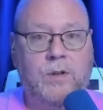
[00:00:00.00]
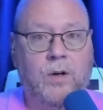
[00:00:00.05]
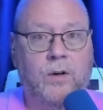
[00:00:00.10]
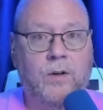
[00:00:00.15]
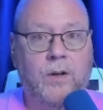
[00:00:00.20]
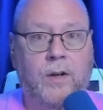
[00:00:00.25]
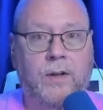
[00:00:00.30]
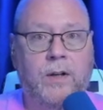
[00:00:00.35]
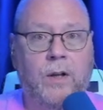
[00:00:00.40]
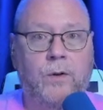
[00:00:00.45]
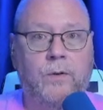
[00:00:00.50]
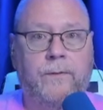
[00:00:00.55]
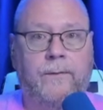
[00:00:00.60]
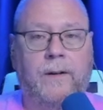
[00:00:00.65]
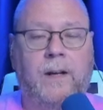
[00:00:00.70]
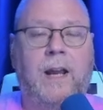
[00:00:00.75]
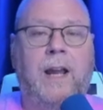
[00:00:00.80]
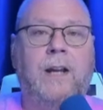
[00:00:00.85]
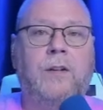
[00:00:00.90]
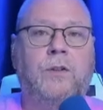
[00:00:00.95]
turn on
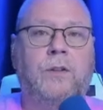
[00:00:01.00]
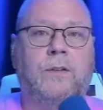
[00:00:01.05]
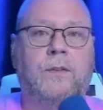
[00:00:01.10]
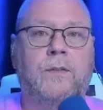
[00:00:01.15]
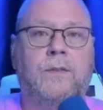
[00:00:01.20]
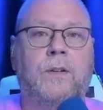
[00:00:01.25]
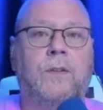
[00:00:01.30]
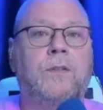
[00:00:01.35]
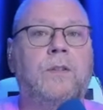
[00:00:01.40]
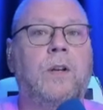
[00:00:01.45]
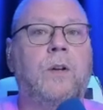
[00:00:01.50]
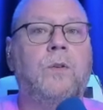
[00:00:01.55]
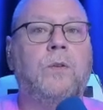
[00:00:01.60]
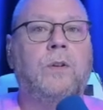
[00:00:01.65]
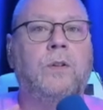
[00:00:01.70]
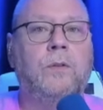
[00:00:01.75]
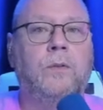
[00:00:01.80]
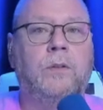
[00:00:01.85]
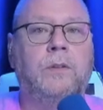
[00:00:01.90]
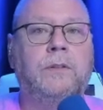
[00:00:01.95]
notifications so
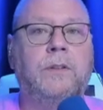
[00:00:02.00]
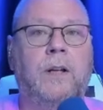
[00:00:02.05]
you'll